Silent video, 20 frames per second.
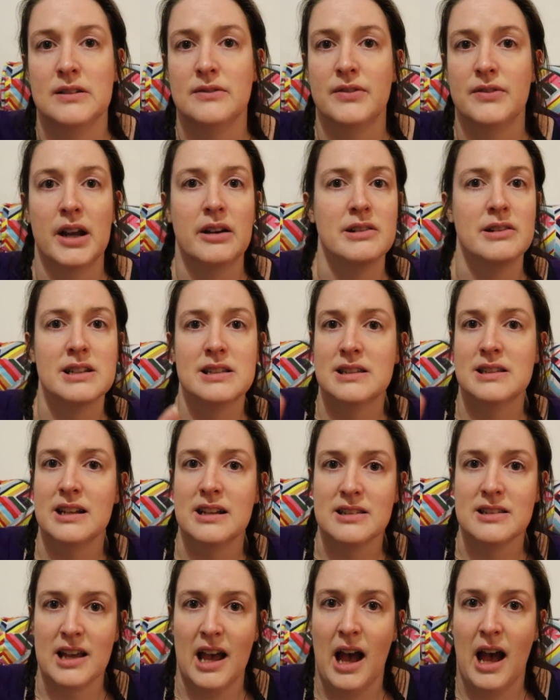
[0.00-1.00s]
and various
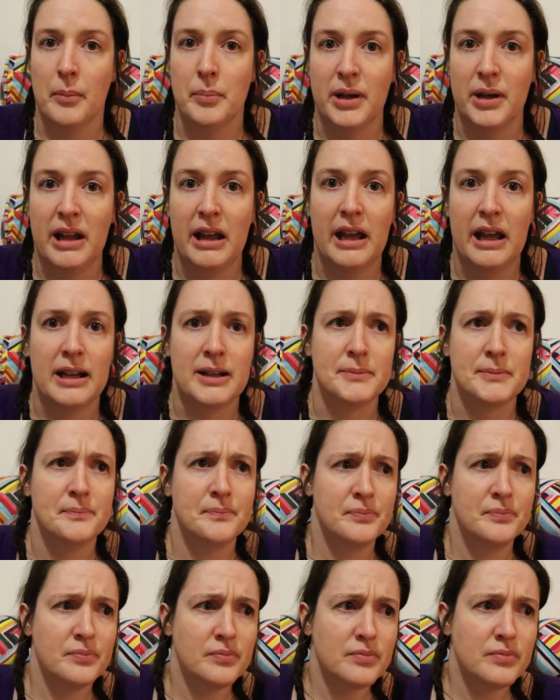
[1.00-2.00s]
things are happening.